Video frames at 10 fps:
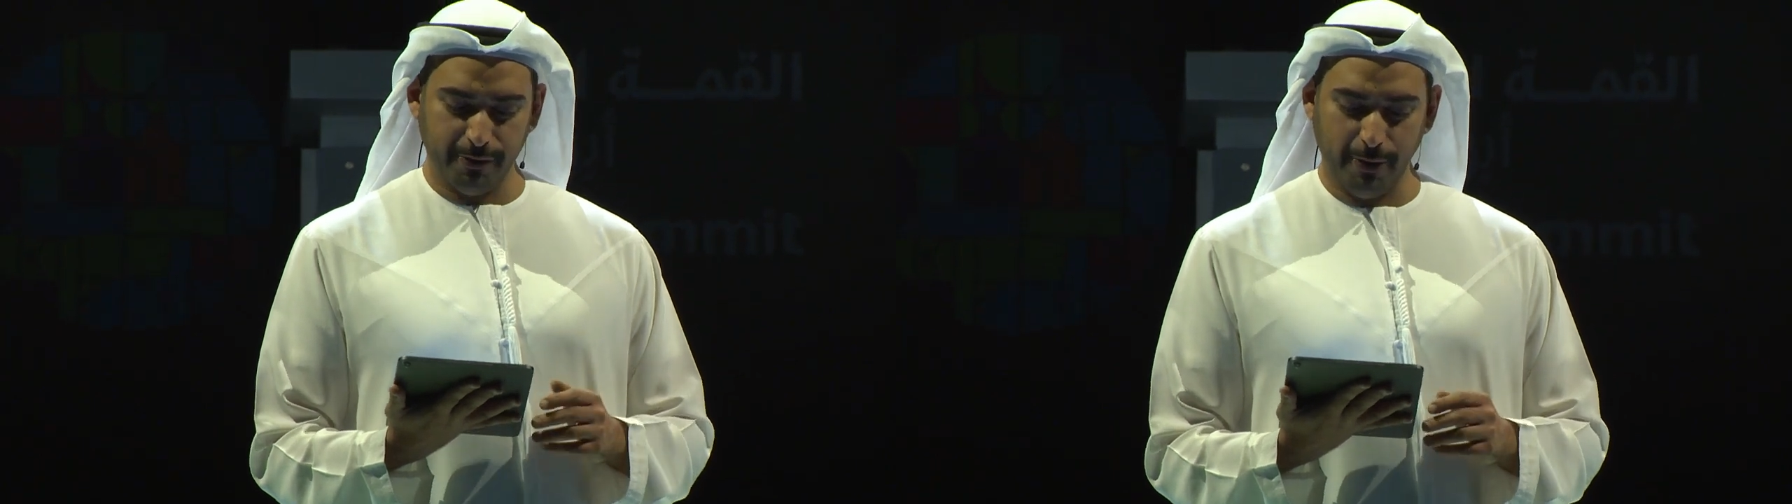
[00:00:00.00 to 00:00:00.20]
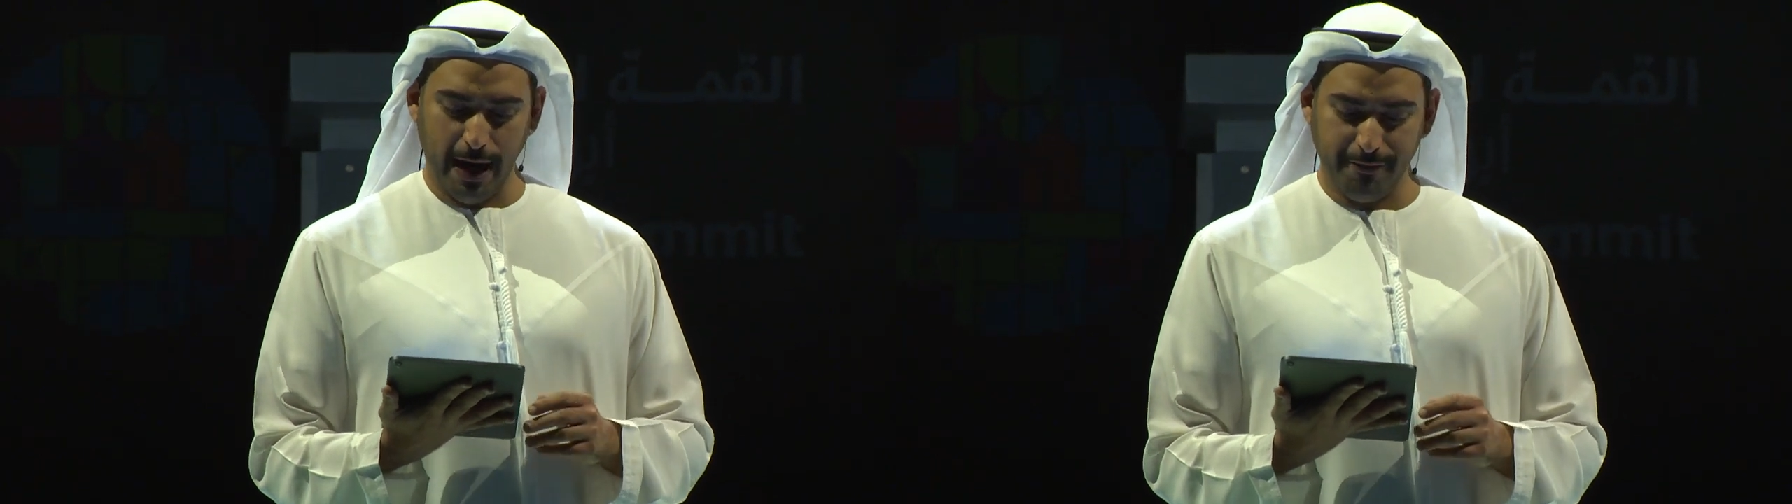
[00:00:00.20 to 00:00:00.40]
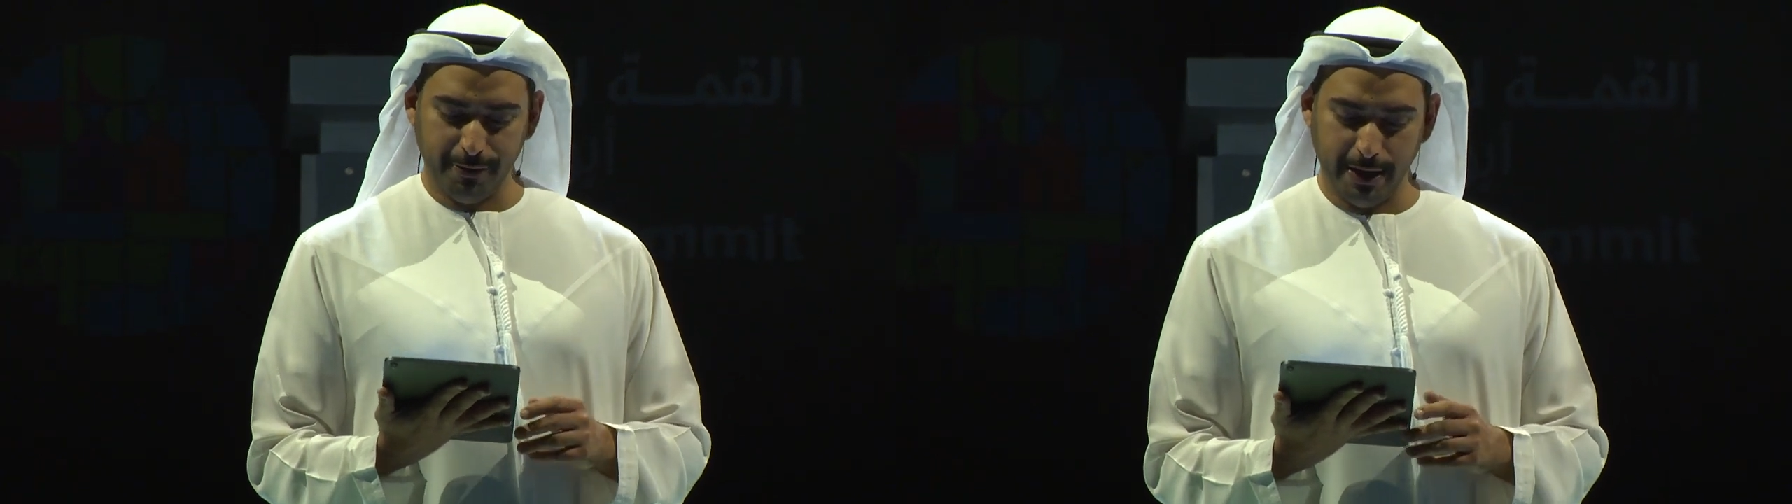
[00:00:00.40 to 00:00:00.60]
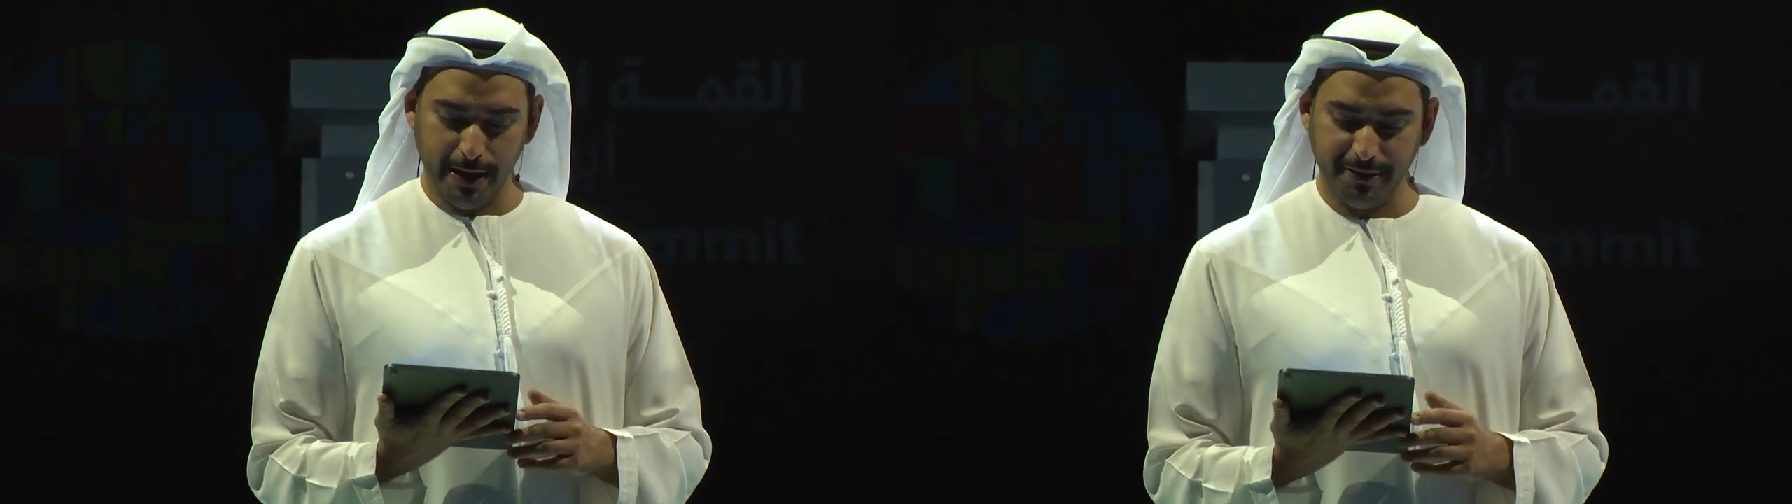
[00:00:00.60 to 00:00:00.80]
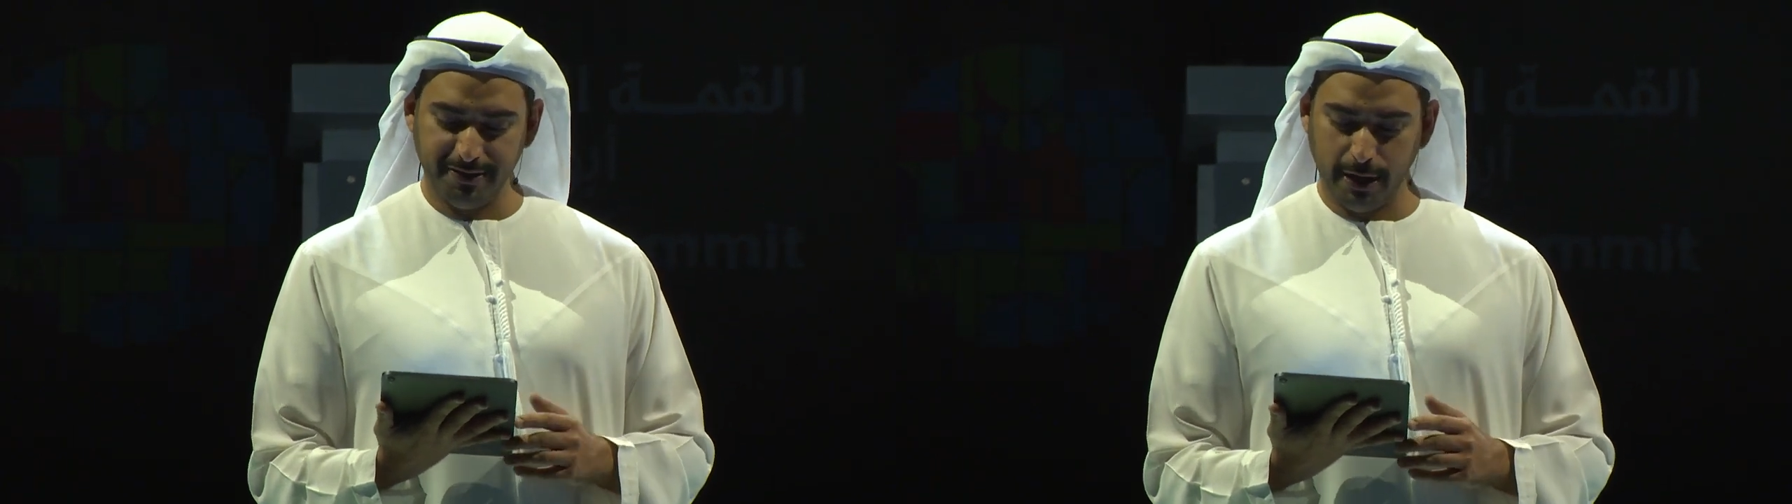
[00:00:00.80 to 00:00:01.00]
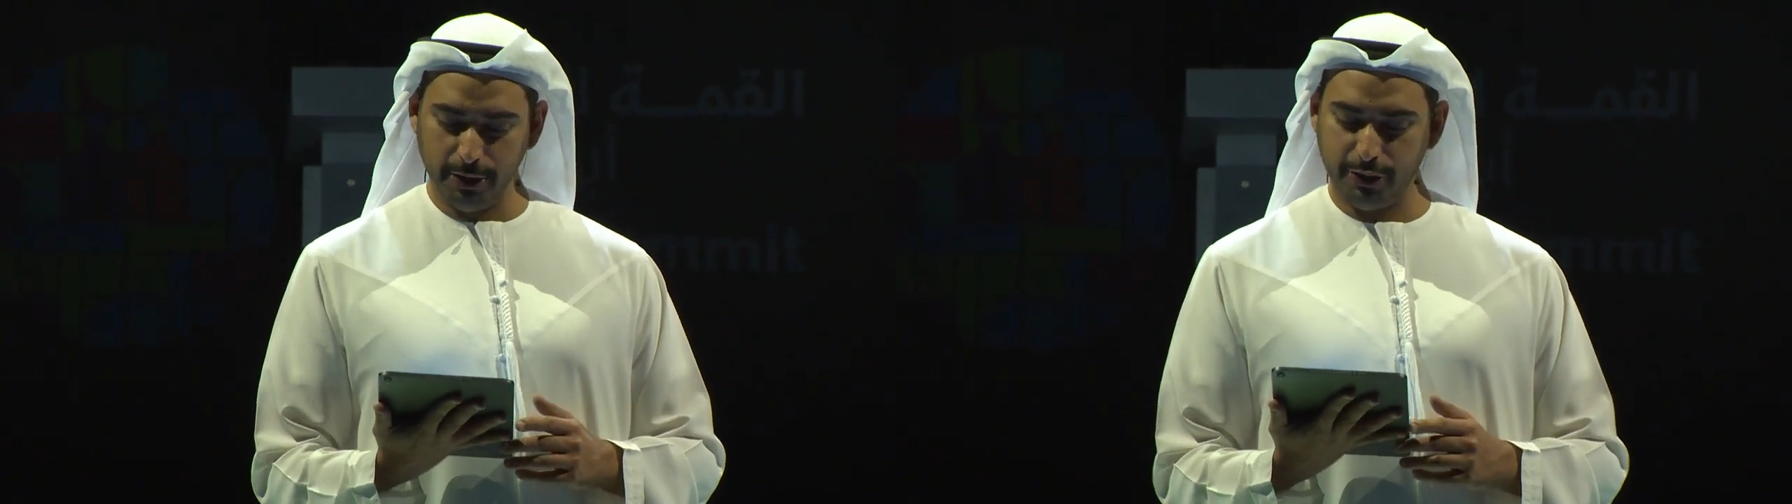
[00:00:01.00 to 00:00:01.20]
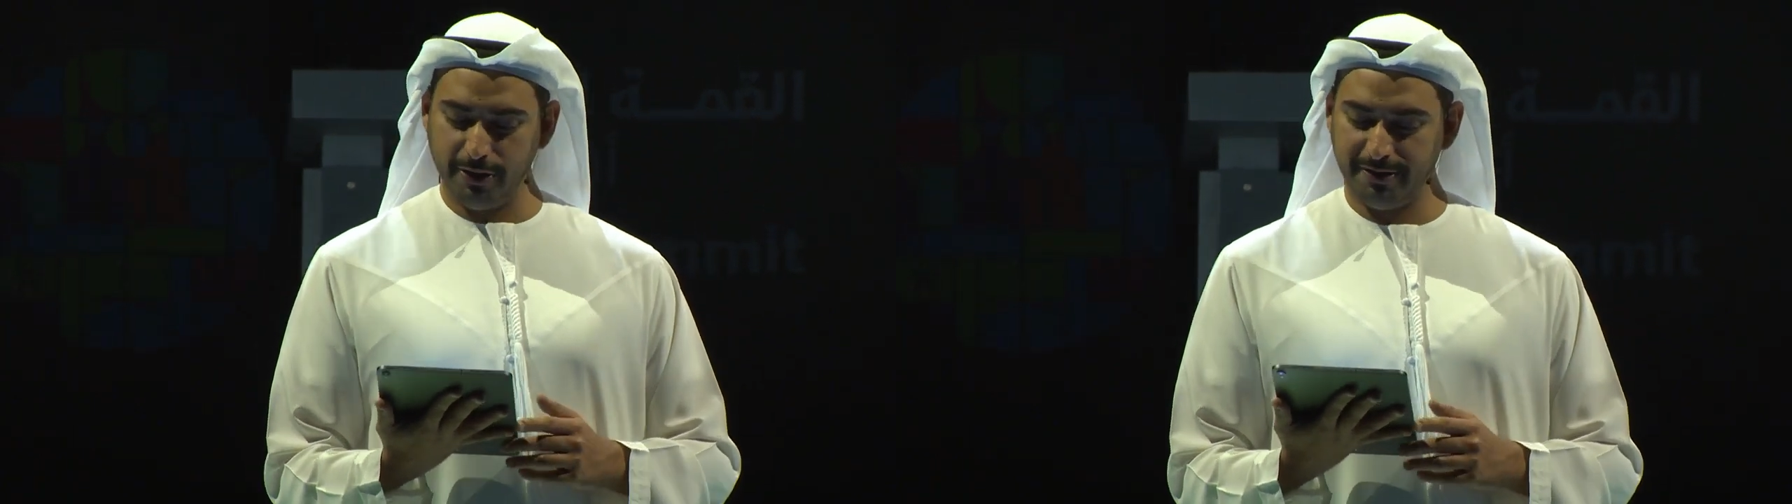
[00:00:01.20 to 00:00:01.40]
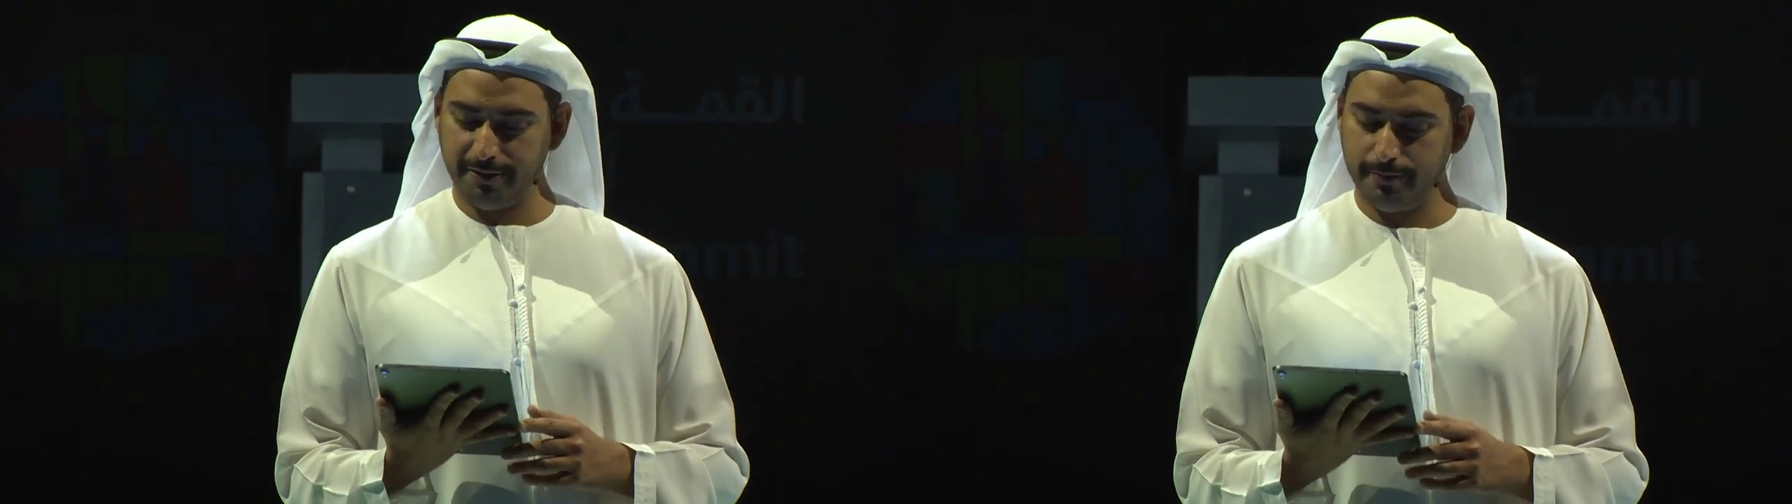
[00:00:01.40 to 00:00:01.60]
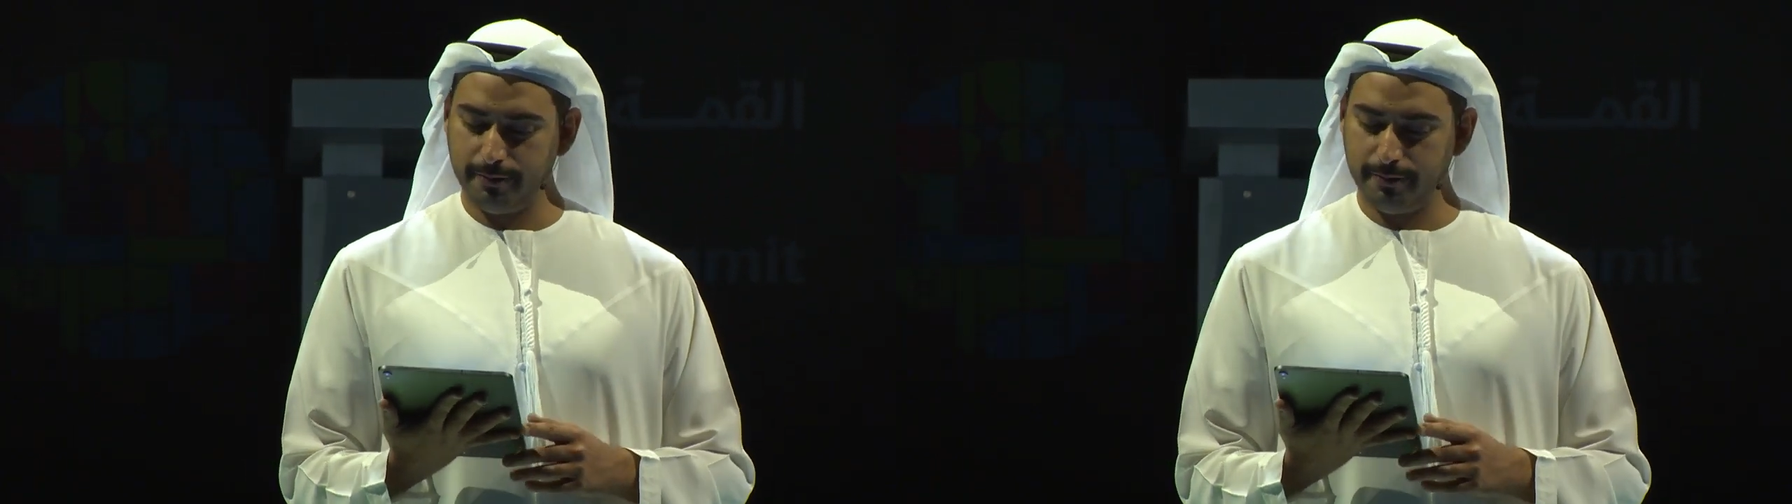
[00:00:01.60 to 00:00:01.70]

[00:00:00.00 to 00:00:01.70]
for Africa and its cultures,